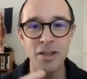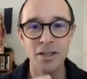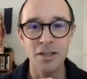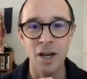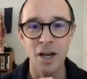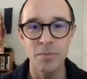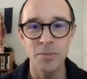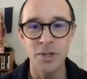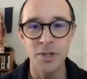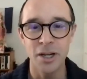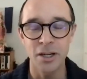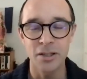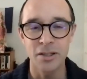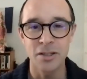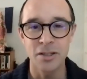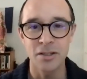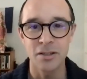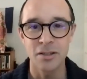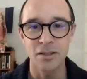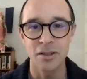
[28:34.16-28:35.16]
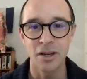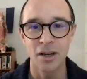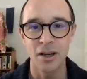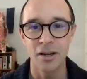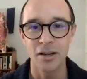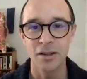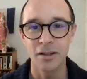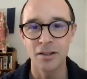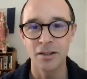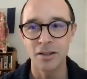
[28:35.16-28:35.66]
objects
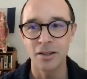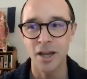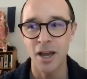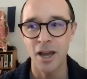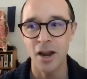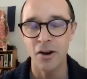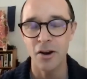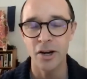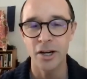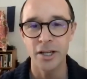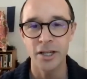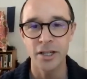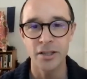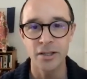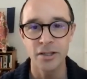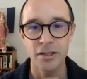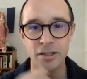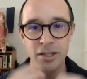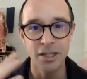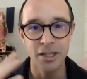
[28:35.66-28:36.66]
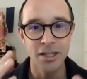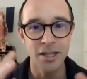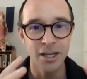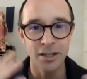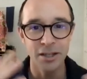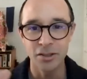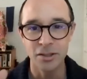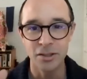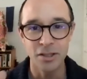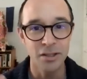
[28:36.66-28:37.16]
carry the
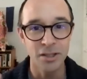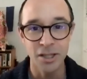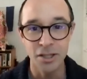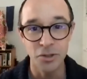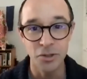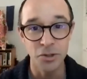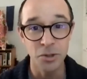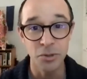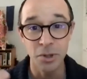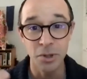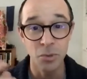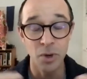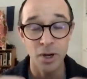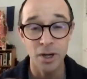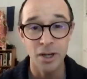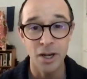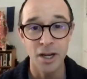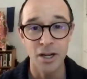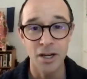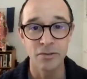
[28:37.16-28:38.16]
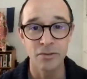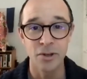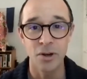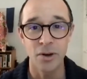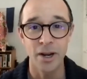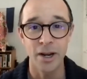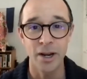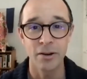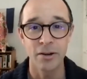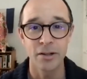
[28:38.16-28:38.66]
details that they do and what kind of
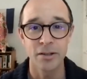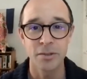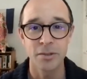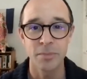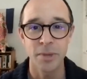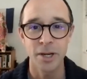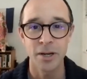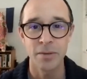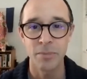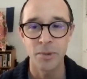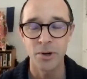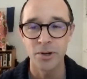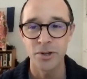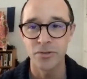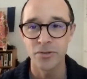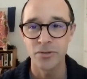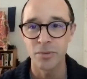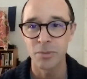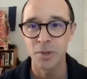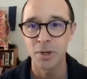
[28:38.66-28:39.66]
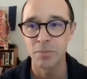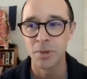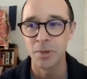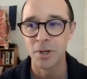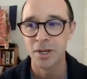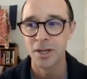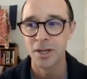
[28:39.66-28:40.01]
coherence might emerge from them.